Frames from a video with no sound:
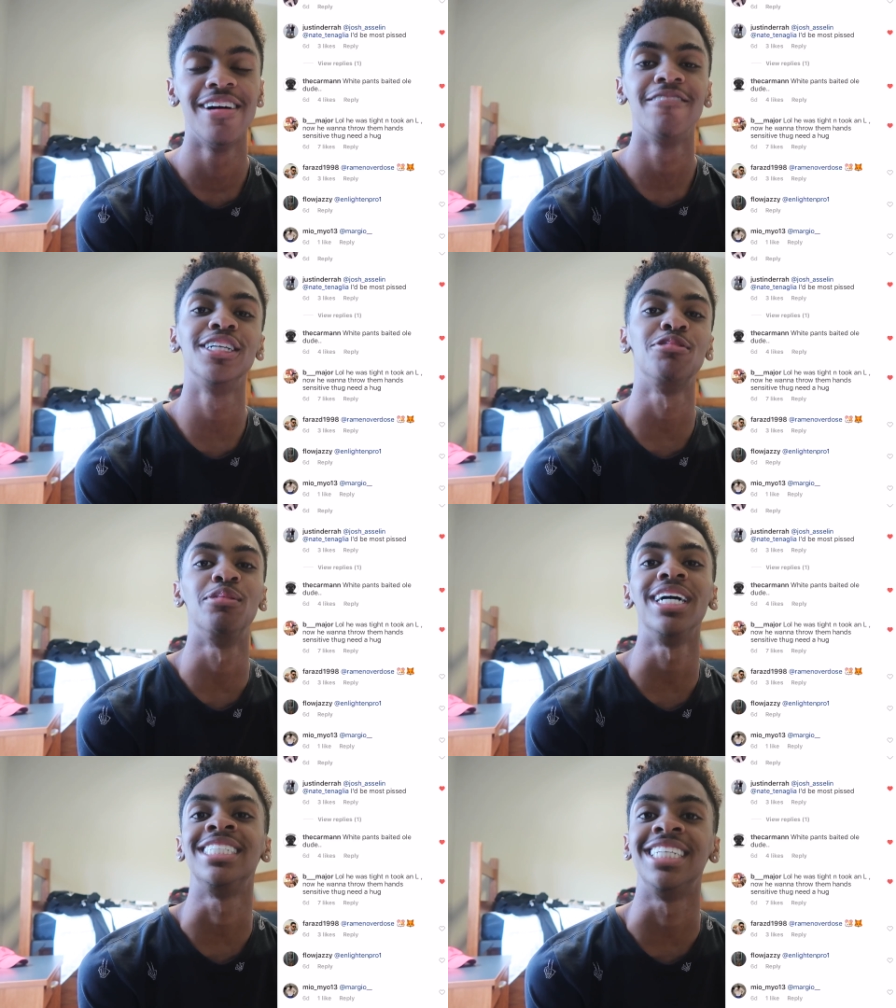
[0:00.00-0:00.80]
First of all,
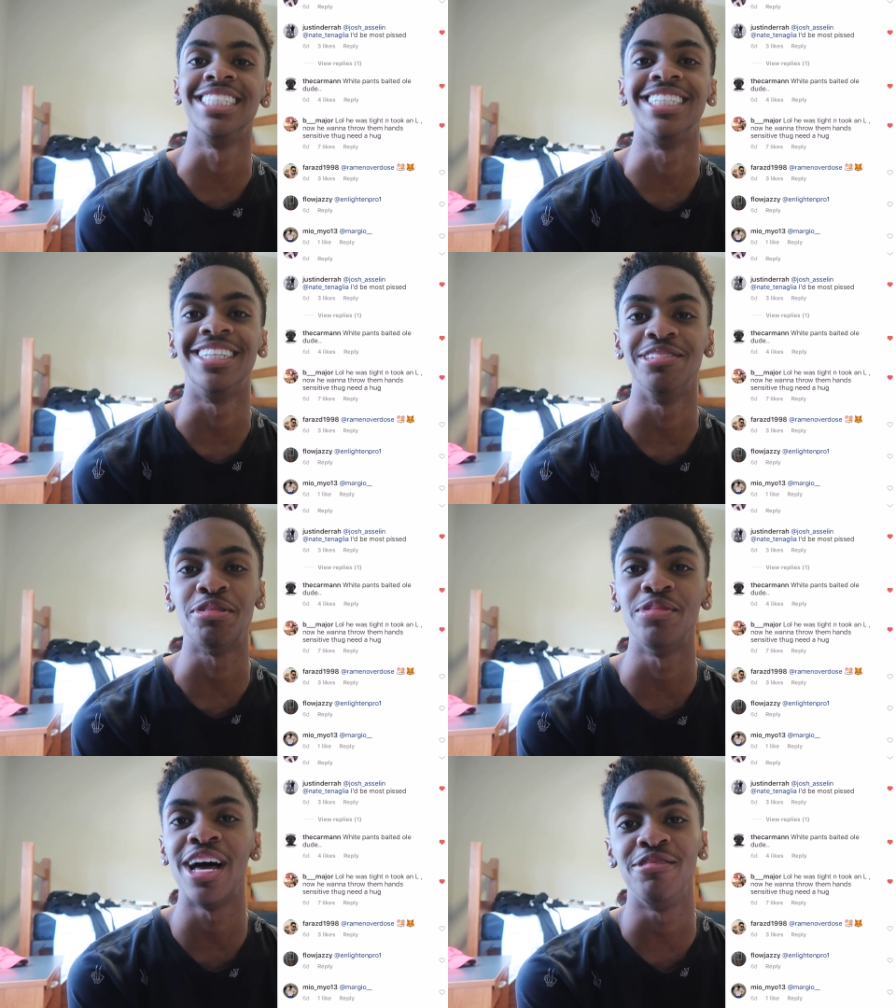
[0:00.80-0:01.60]
I'm not sensitive.
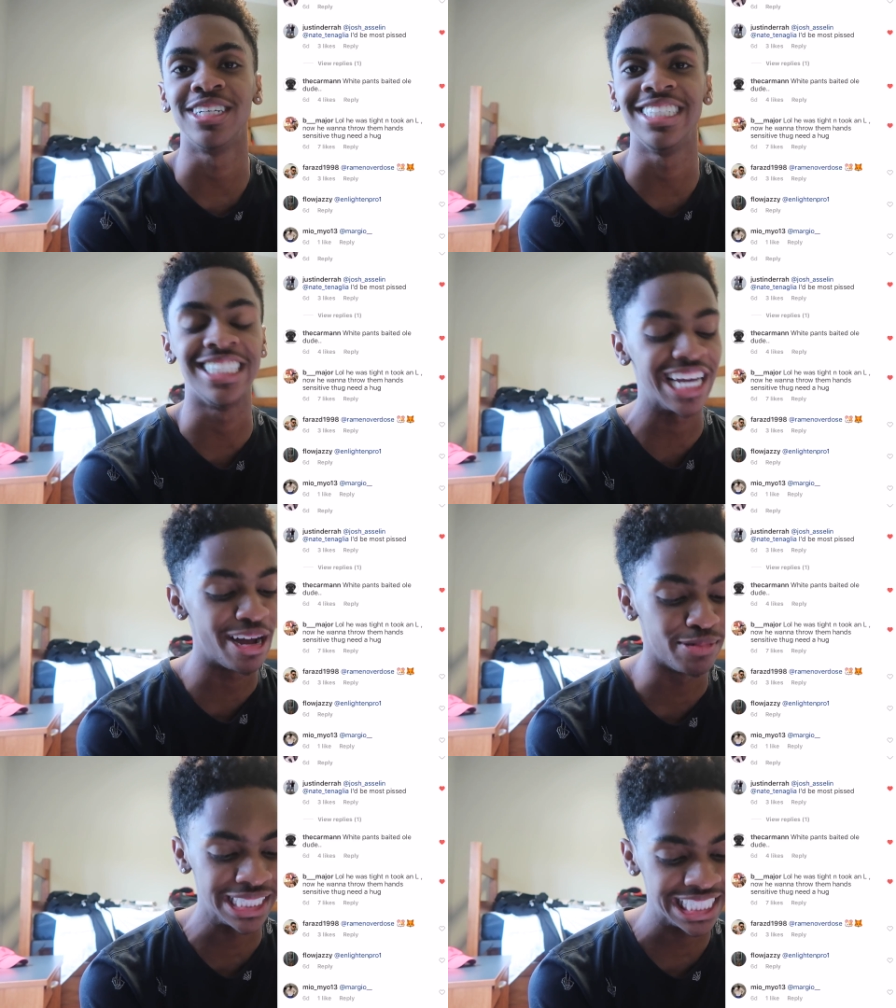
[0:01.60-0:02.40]
I'm laughing at these
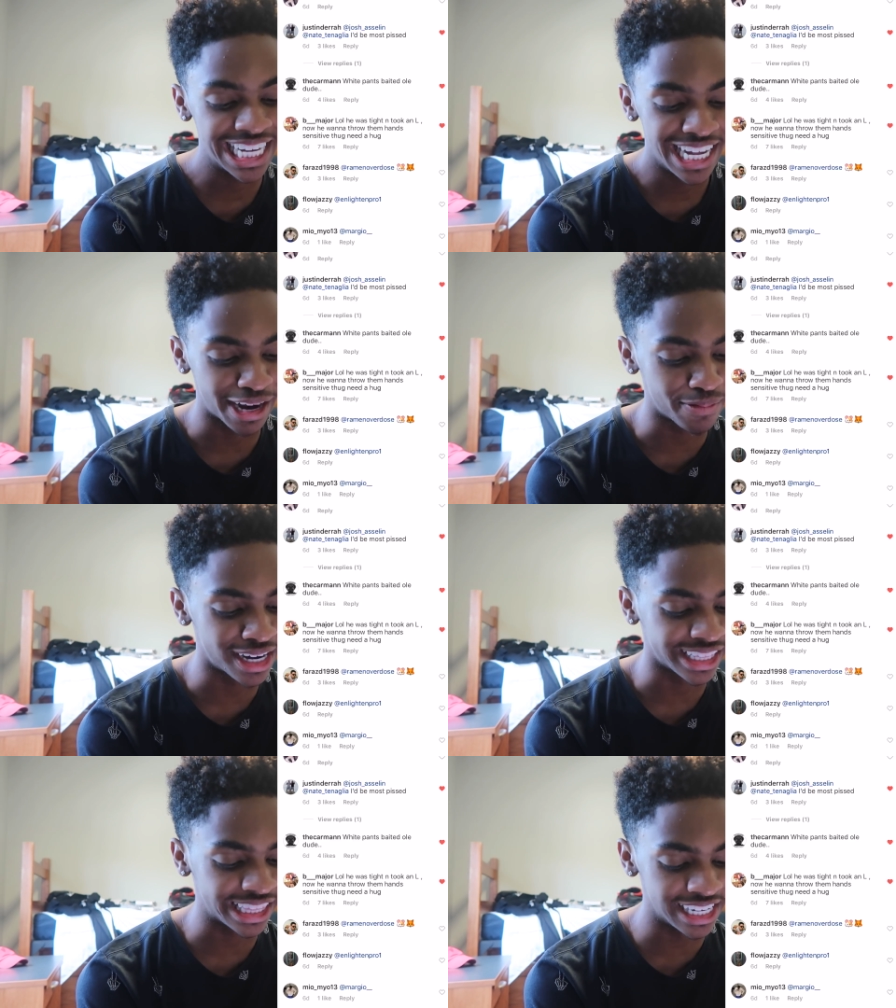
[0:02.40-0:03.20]
comments. And I'm
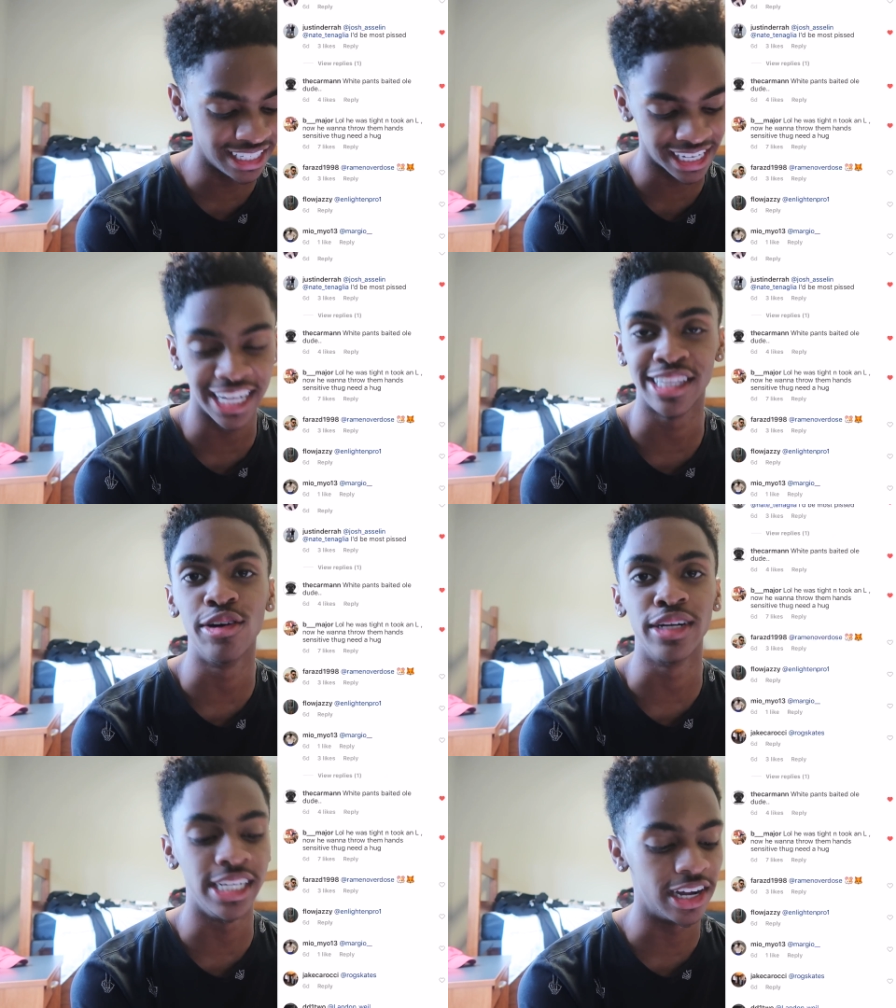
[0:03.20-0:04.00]
not a thug and I
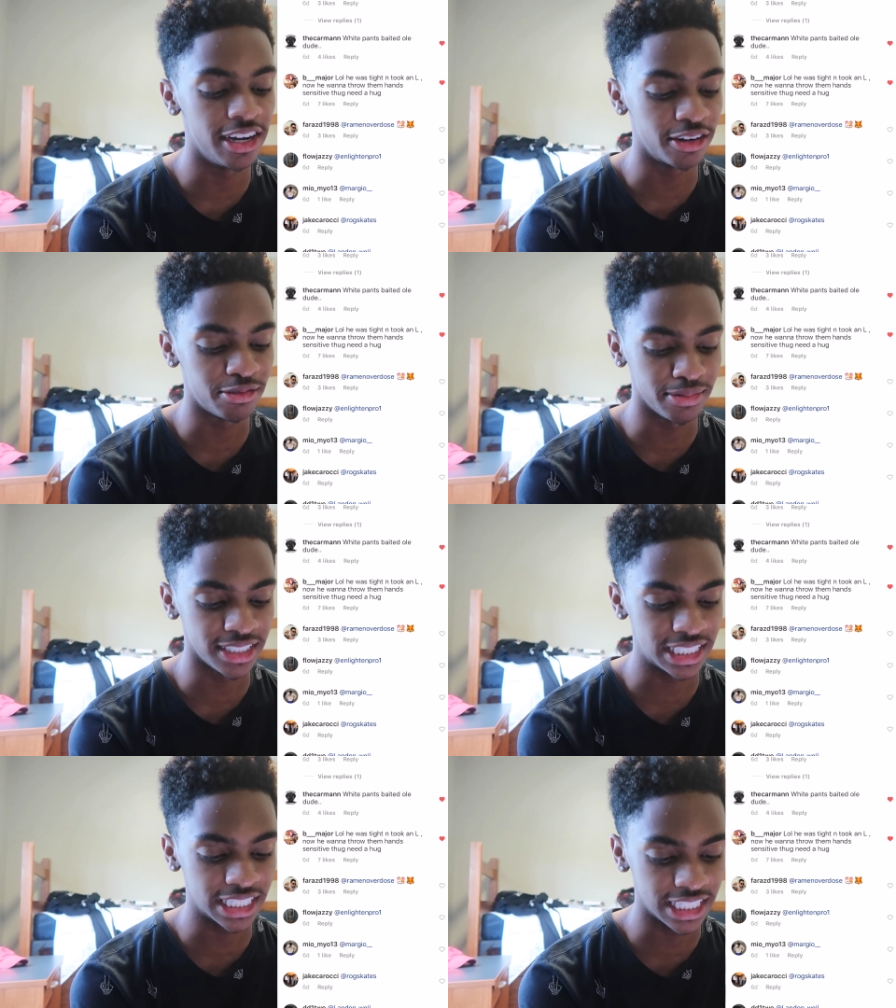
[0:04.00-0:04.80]
don't need a hug from
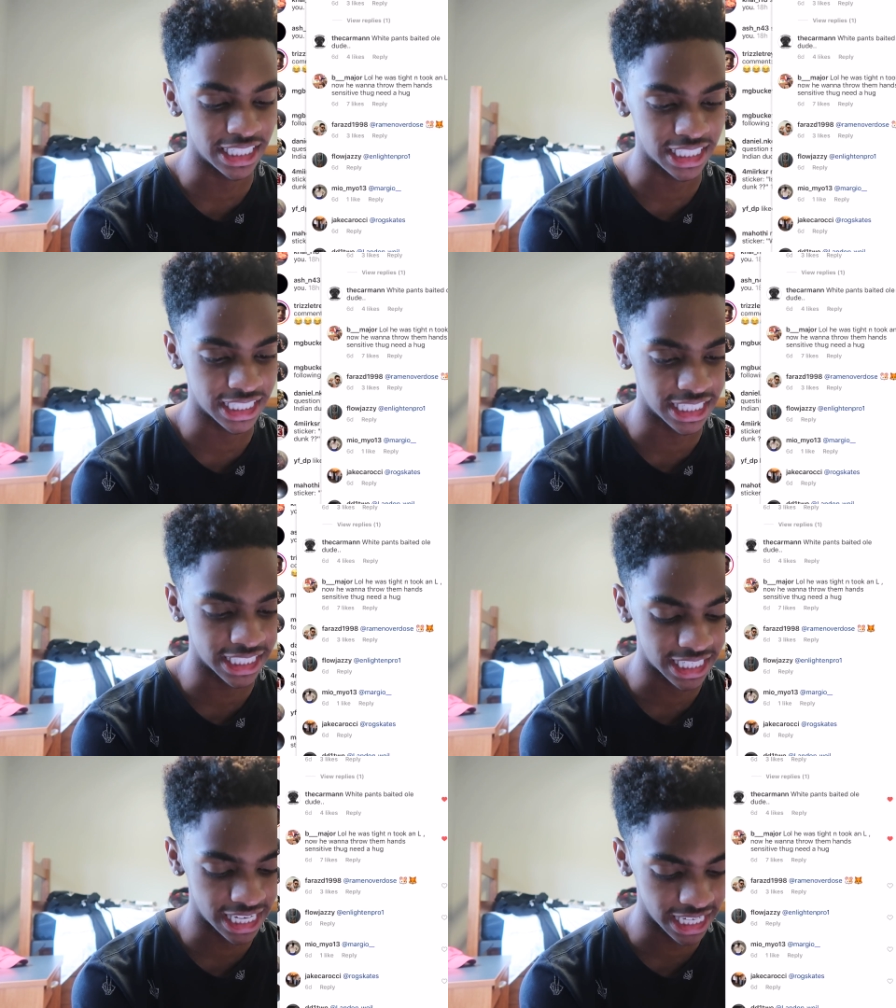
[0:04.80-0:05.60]
this this
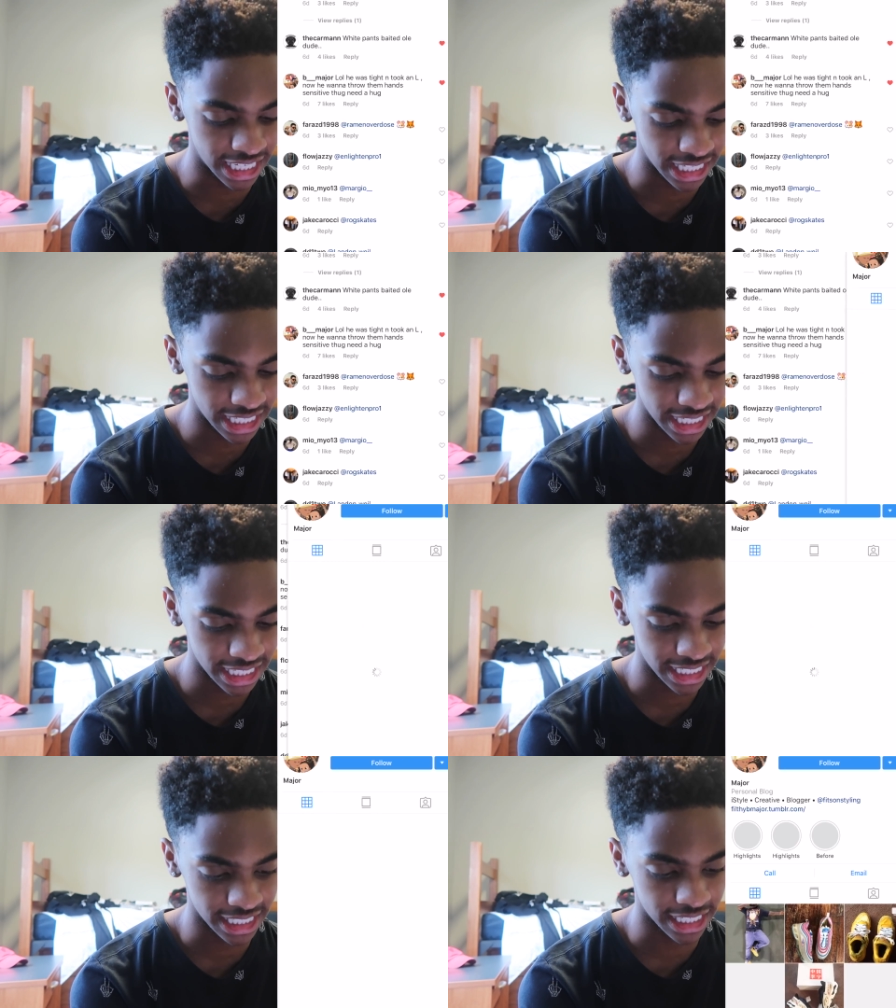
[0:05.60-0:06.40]
this kid.
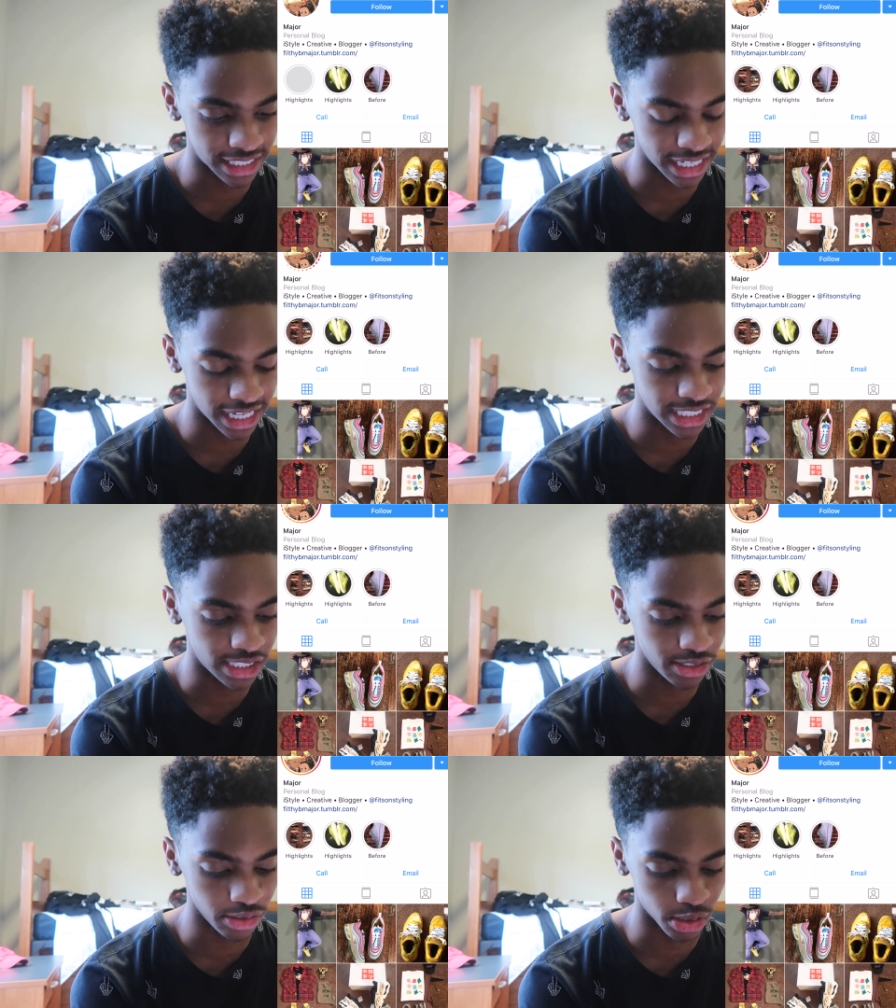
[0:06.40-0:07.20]
Okay,
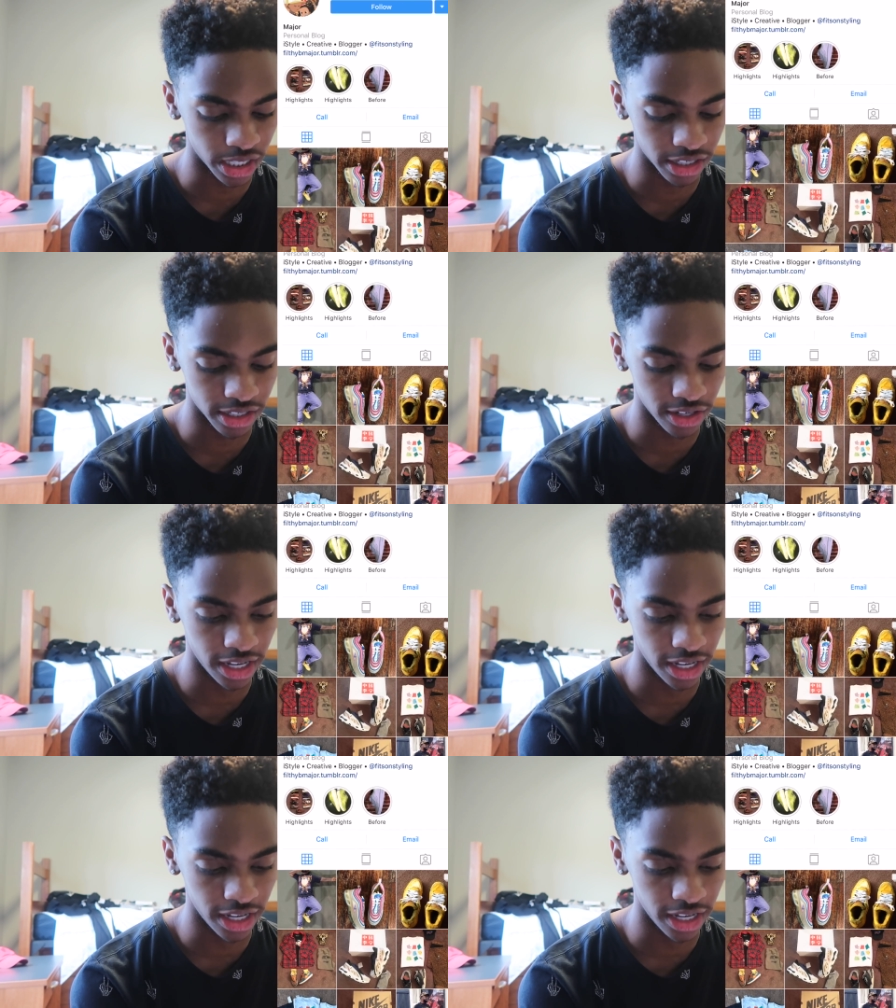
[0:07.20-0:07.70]
nice shoes right here though.